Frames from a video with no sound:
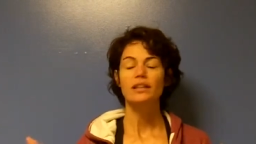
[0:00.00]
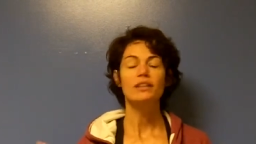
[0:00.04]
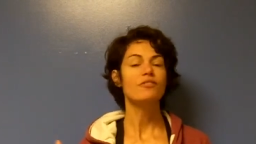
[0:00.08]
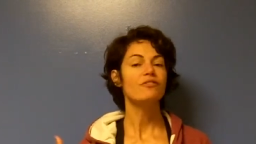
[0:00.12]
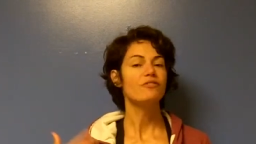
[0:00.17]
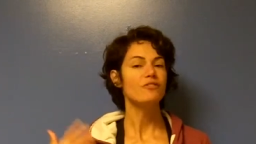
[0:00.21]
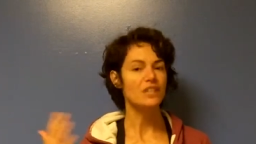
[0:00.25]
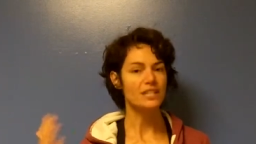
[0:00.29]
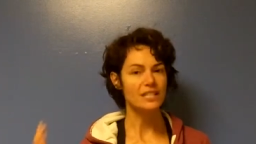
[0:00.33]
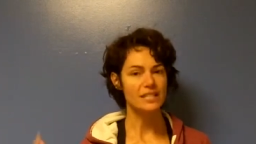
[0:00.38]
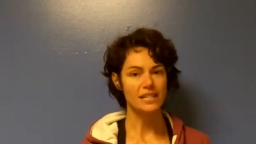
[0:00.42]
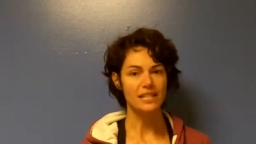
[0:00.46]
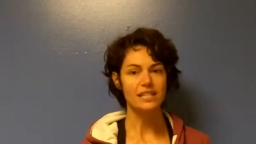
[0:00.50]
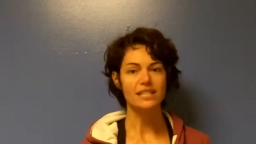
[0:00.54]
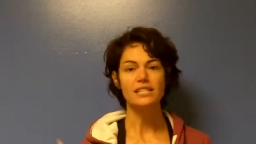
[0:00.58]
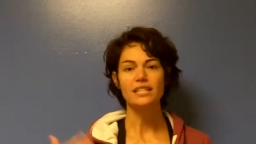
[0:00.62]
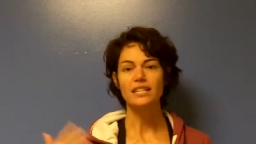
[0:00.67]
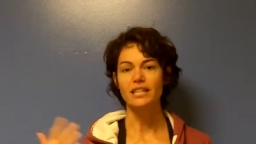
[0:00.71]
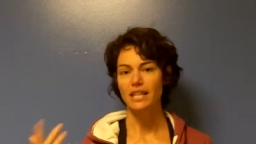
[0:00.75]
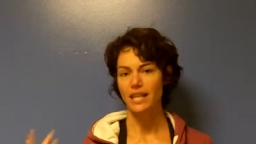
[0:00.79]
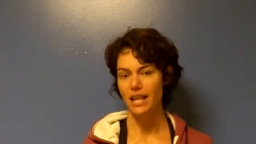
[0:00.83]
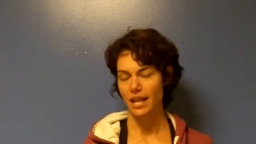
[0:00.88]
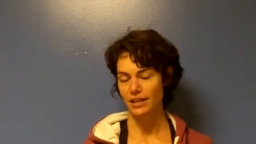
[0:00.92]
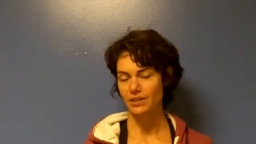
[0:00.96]
the visits
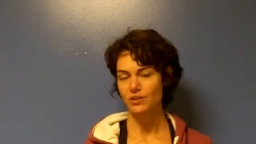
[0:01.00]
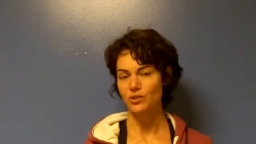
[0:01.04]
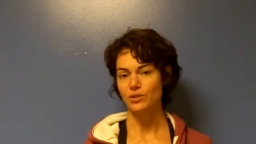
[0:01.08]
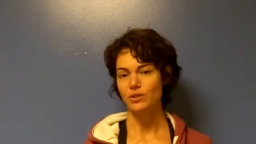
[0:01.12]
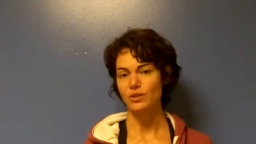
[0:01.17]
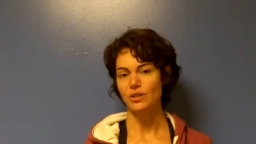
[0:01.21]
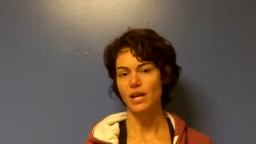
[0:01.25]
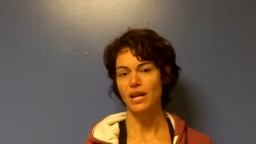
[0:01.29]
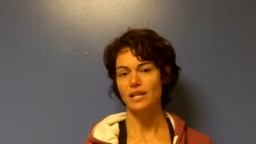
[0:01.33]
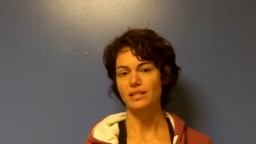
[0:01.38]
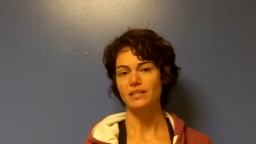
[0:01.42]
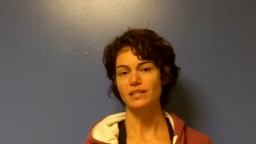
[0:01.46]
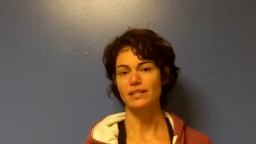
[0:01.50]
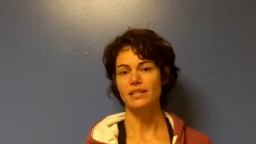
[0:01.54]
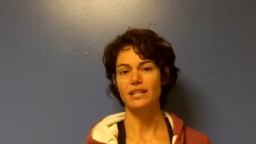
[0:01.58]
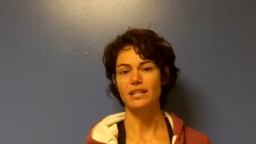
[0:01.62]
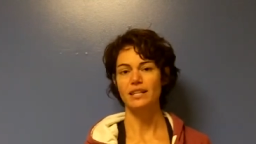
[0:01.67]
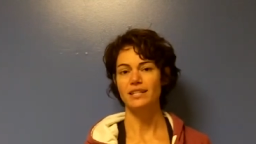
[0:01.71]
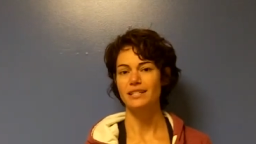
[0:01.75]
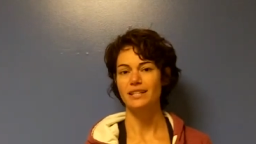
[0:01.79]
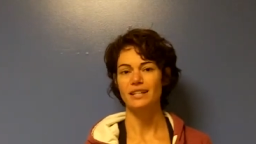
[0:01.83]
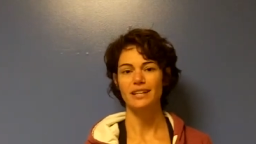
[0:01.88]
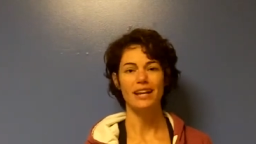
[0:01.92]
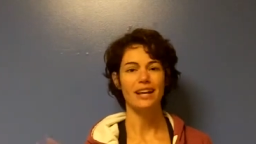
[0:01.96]
and the exercises
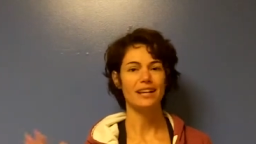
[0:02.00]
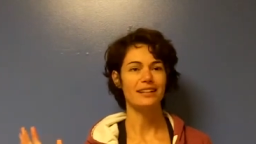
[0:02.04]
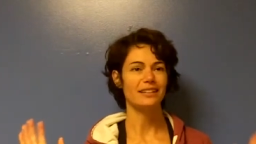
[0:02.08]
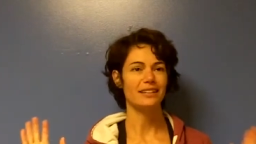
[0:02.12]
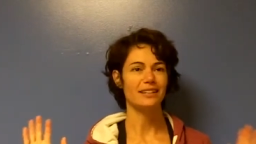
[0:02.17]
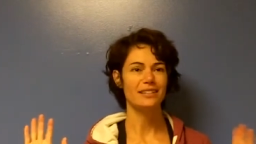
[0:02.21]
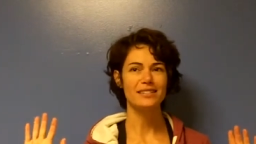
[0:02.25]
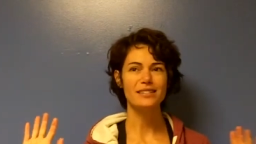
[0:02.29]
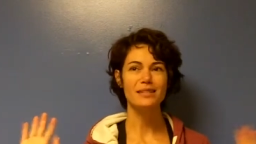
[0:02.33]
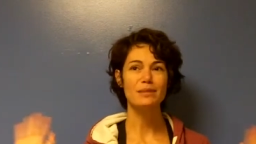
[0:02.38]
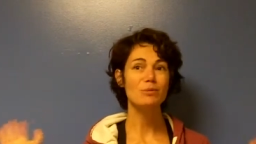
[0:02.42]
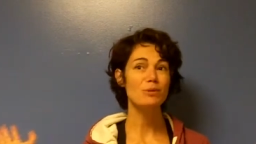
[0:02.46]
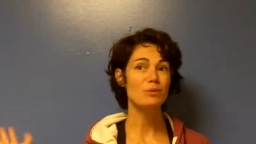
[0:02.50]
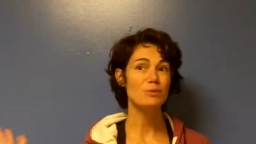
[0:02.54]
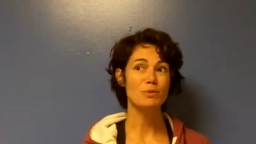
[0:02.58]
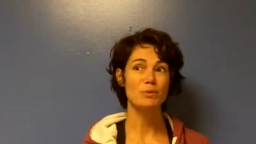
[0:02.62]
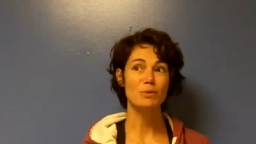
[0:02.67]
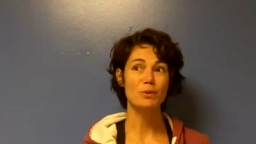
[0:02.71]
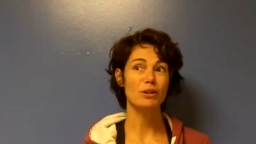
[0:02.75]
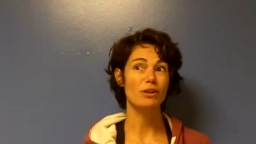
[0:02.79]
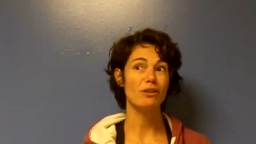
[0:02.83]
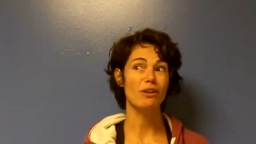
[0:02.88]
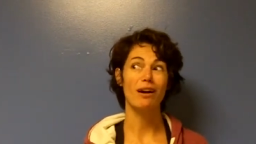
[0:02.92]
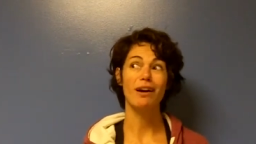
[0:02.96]
they did, and the
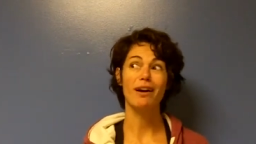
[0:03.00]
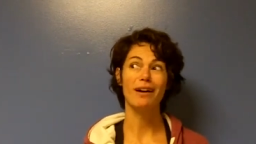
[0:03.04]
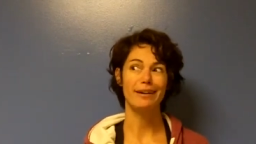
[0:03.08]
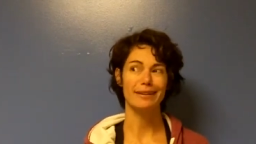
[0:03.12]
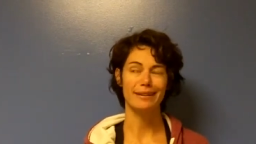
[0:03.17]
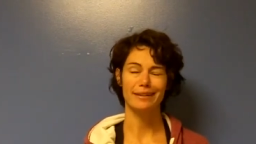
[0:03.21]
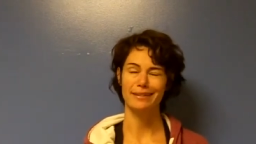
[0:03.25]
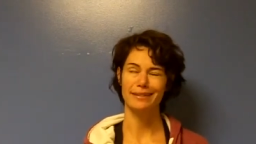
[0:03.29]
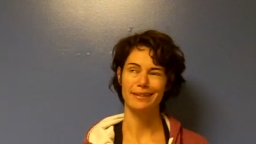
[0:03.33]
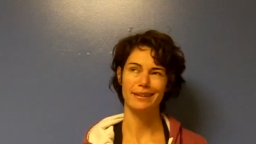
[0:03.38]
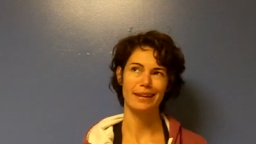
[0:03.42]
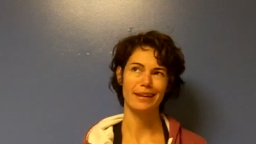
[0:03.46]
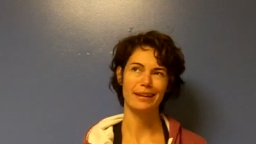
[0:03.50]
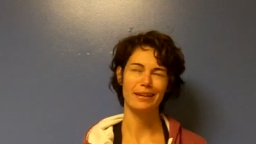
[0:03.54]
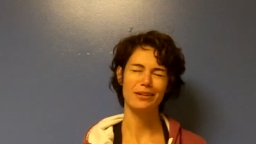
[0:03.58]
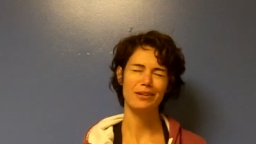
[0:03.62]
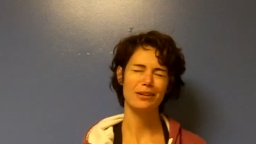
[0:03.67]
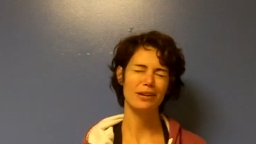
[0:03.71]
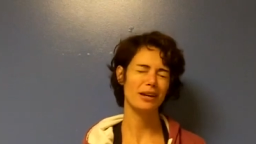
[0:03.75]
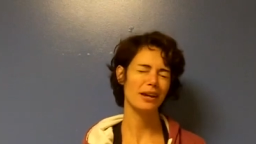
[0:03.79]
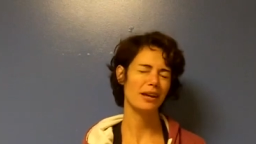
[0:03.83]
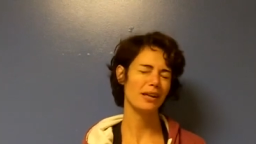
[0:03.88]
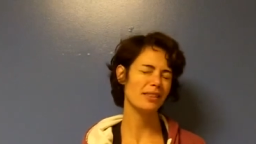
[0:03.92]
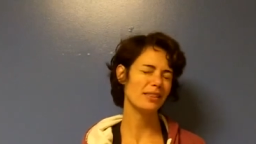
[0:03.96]
symptoms were gone in like,
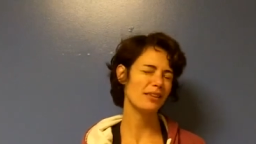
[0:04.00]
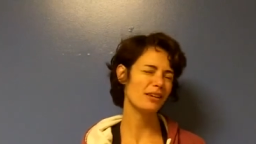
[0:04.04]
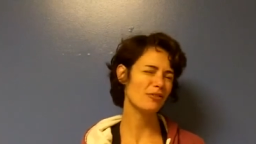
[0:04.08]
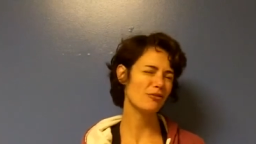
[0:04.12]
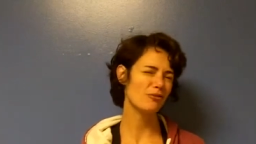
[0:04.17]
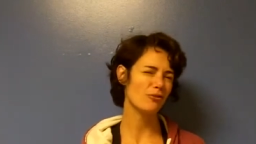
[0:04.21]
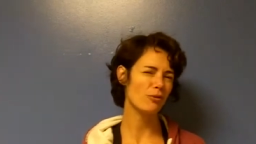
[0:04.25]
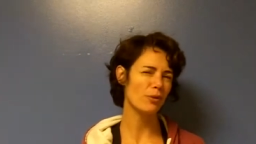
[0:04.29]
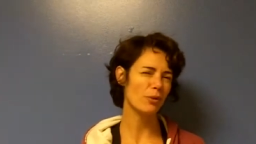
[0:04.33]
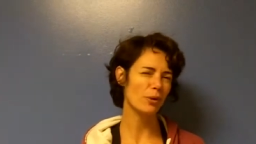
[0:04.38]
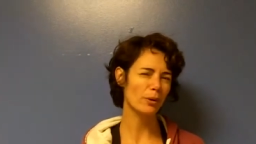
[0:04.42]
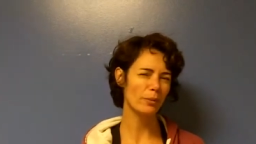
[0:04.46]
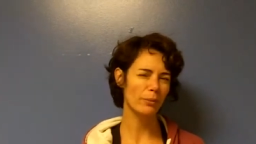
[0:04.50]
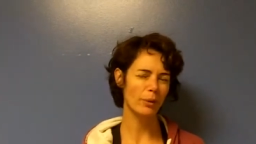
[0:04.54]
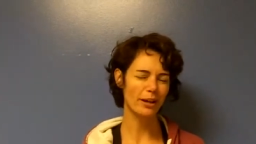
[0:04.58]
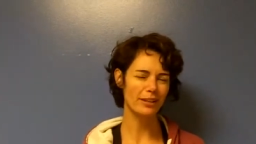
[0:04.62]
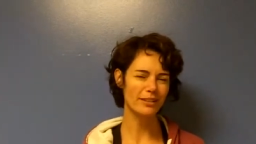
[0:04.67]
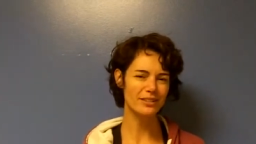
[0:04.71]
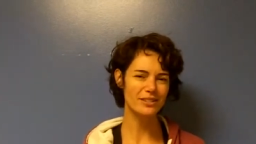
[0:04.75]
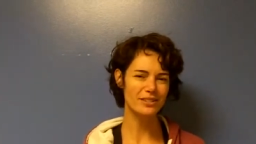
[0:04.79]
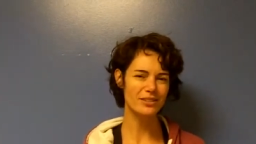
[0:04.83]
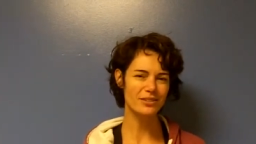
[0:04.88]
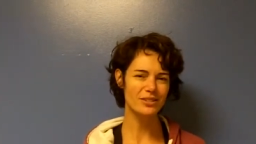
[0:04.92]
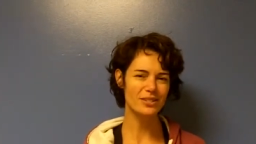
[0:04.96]
I think 4
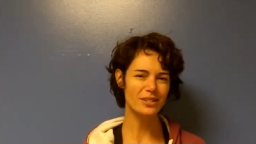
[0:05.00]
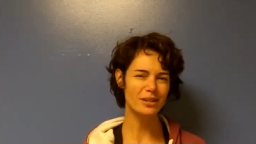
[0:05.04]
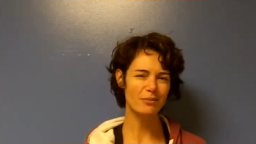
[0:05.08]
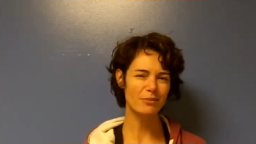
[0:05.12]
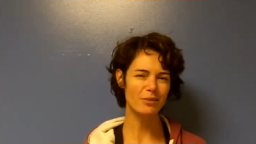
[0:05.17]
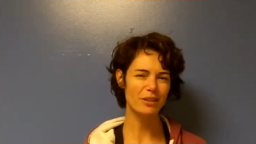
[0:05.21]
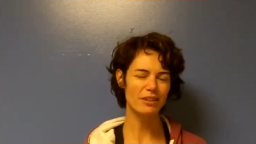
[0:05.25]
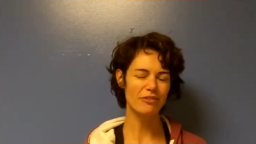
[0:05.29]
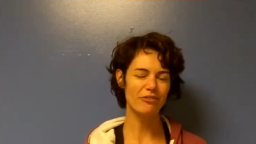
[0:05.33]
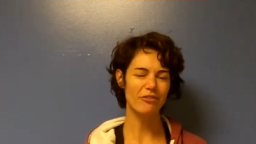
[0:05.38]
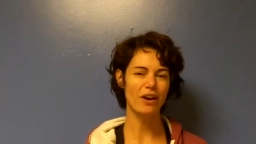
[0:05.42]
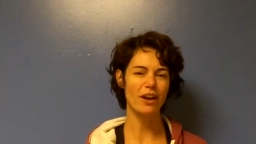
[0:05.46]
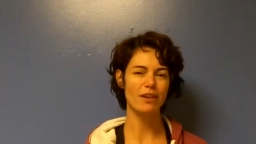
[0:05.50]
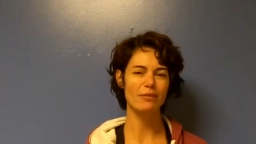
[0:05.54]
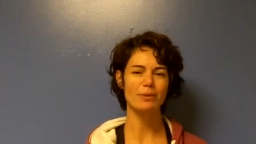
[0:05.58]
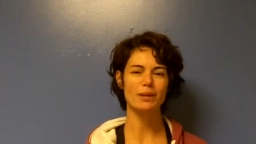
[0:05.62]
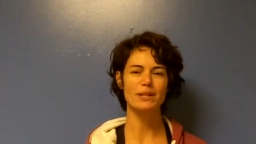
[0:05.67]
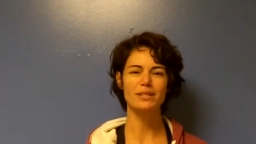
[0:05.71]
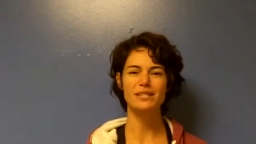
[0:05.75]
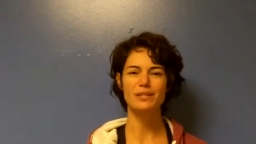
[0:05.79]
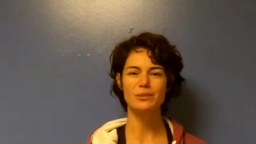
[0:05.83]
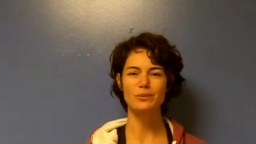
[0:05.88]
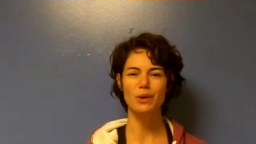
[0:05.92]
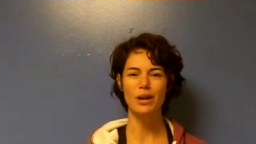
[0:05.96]
months or something, 5 months.